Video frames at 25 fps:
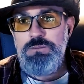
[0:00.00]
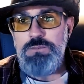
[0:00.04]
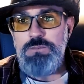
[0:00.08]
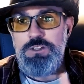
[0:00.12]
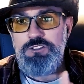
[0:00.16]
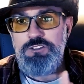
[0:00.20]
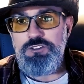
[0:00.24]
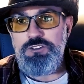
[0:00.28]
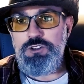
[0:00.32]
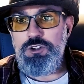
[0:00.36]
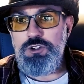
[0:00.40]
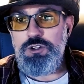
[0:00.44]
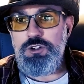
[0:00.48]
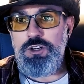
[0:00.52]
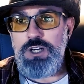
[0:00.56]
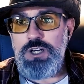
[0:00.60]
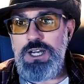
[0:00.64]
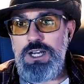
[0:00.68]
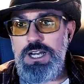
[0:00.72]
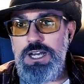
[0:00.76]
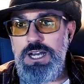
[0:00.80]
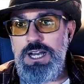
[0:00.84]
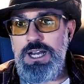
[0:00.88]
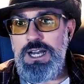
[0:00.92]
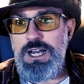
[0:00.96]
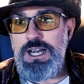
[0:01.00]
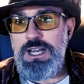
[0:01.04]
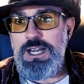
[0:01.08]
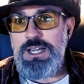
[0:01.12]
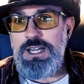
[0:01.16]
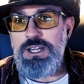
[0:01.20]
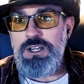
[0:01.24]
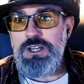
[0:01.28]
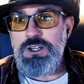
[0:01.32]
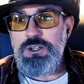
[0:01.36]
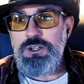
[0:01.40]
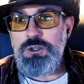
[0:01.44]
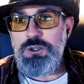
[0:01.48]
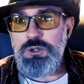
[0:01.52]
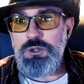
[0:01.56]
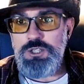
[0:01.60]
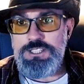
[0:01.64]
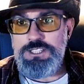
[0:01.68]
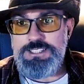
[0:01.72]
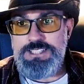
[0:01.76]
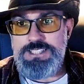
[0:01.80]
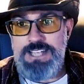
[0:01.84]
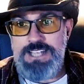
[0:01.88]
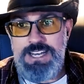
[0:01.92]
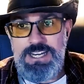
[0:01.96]
Mr.
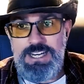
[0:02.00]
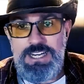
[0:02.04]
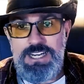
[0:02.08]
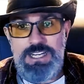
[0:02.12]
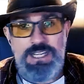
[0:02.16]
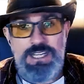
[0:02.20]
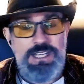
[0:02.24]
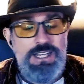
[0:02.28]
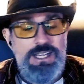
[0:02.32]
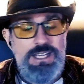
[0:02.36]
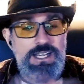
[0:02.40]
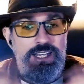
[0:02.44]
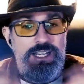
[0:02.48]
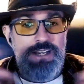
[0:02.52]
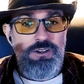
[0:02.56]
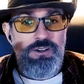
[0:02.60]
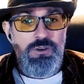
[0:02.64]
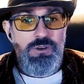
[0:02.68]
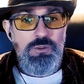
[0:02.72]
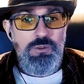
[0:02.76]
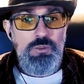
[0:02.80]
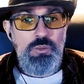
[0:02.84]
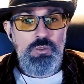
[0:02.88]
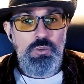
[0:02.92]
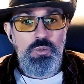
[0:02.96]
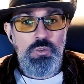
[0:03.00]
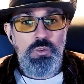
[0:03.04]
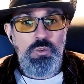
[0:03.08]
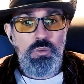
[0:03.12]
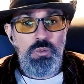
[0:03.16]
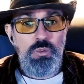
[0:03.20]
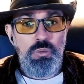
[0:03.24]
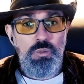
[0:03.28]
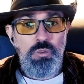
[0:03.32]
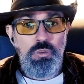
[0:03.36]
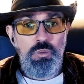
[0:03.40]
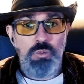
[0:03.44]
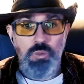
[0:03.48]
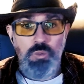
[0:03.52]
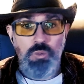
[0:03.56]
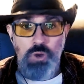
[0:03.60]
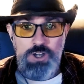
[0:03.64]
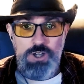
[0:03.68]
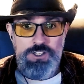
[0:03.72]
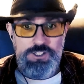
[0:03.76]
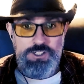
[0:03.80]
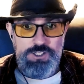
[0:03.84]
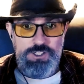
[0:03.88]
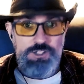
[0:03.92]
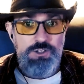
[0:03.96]
Corsetti
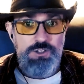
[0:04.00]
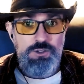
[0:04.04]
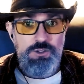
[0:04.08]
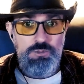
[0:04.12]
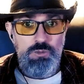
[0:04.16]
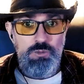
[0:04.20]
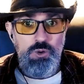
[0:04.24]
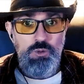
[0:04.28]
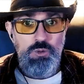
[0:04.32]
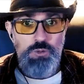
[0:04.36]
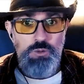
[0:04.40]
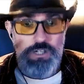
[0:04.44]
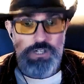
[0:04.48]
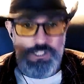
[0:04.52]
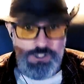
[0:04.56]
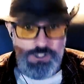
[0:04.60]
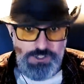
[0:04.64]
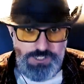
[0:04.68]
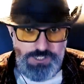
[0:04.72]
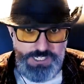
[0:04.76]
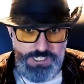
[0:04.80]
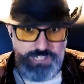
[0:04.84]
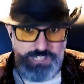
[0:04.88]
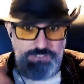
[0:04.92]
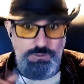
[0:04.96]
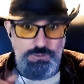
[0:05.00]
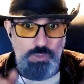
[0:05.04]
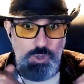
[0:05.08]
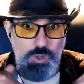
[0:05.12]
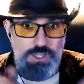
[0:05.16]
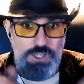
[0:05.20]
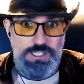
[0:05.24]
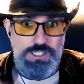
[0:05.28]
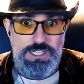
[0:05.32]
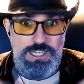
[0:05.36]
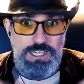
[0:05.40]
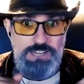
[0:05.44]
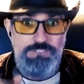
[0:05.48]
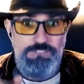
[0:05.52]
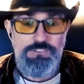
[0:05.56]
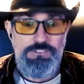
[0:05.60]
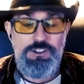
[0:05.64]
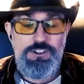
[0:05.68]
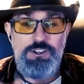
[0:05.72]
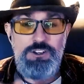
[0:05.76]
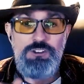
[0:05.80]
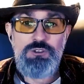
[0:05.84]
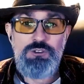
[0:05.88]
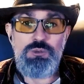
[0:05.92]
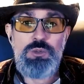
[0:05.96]
wants to do more research. He
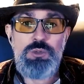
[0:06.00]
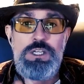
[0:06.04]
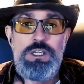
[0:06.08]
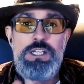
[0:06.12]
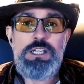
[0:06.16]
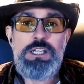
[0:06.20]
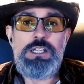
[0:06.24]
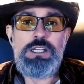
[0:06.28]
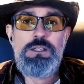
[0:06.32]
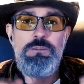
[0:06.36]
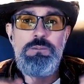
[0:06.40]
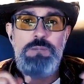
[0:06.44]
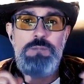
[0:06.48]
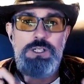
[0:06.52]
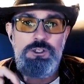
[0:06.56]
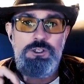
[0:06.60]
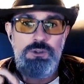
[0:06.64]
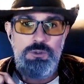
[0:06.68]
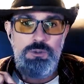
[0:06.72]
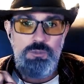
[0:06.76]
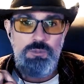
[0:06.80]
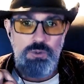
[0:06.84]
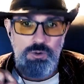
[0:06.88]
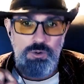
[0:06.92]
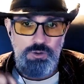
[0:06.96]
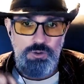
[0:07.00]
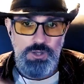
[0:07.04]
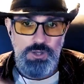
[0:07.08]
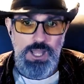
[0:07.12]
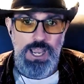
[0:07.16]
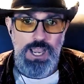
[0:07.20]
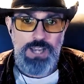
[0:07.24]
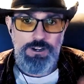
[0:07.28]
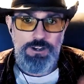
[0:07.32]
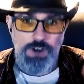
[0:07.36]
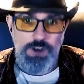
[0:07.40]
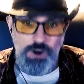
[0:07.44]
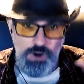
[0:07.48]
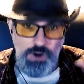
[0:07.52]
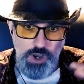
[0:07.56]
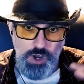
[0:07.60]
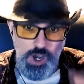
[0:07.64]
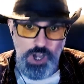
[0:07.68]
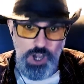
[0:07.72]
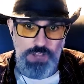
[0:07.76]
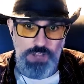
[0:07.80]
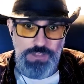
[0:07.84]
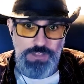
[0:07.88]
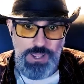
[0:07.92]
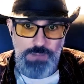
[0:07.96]
feels we need to be doing more LiDAR
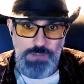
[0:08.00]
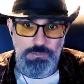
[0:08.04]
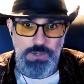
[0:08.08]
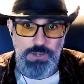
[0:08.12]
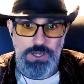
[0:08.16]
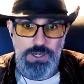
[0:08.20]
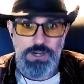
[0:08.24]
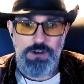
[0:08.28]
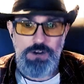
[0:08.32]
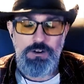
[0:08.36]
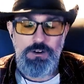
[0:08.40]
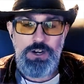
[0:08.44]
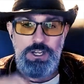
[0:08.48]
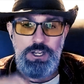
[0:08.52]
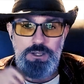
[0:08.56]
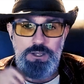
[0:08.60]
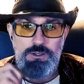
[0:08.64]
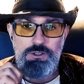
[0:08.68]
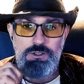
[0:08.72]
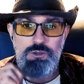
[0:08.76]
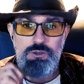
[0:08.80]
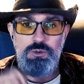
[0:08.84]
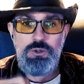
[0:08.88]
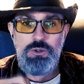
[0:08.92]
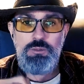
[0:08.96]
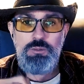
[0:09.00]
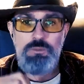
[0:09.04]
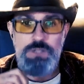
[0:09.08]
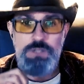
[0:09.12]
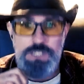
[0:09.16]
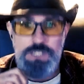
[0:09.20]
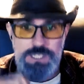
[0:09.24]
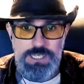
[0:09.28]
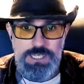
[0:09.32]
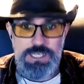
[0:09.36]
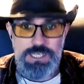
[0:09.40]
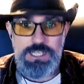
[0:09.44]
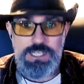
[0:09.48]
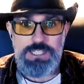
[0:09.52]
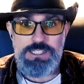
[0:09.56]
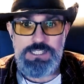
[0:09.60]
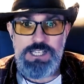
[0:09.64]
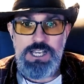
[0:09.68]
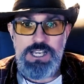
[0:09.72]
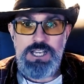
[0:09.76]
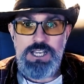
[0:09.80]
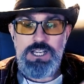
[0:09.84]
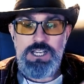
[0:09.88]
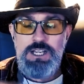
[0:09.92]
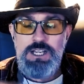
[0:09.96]
on that mud area, doing digs,